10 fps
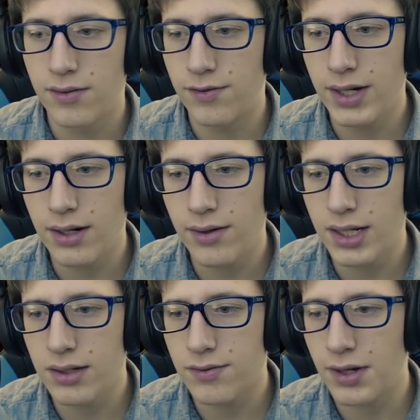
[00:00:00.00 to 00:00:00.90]

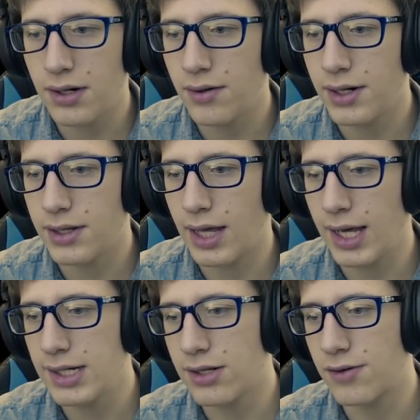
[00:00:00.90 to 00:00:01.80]
the
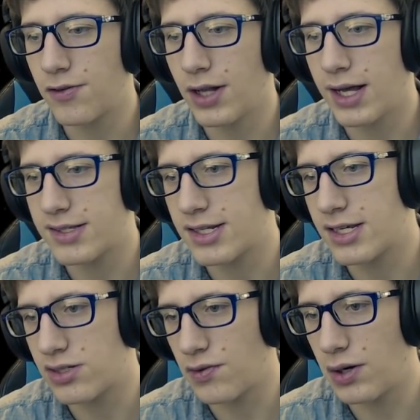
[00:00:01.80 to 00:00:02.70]
angular velocity
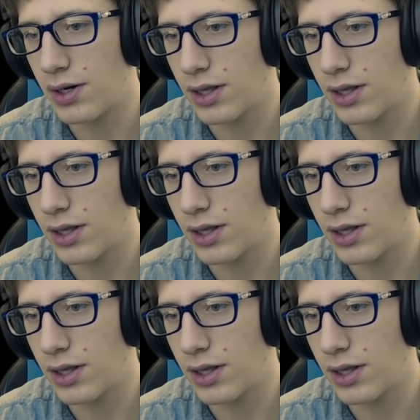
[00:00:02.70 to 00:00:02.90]
is very